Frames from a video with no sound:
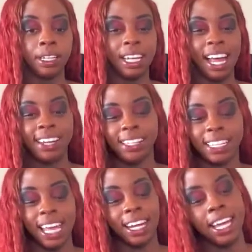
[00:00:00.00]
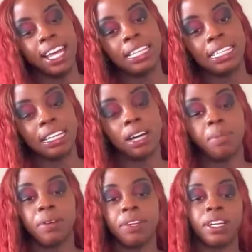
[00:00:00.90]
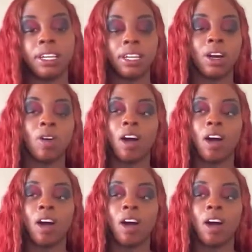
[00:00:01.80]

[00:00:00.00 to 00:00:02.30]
I just kind of had to come on here and go